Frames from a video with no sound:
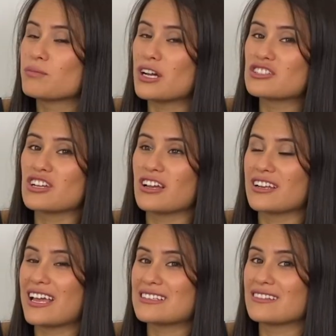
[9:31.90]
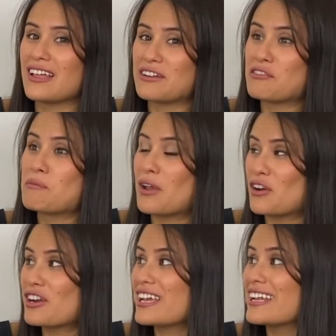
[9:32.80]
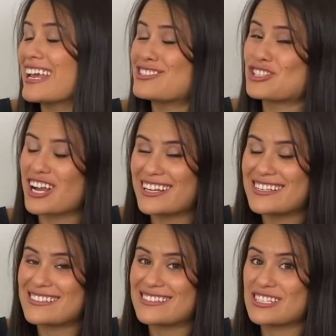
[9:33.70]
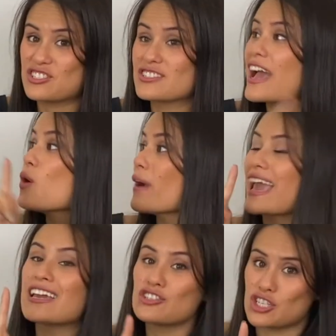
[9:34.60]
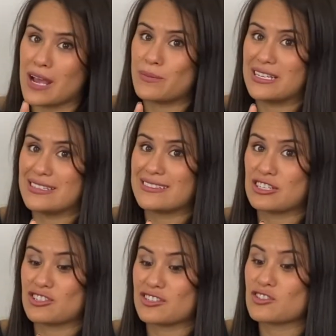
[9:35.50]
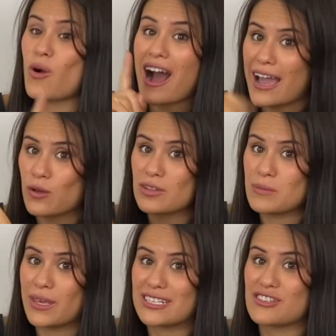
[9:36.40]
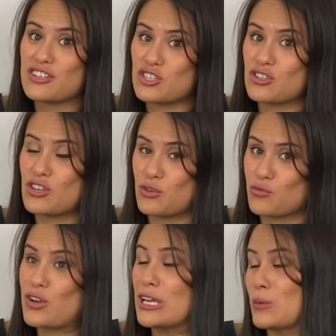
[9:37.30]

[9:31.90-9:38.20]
Bonchon has a lot of American and Chinese dishes. Oh, and Japanese dishes. So I only picked the, the Korean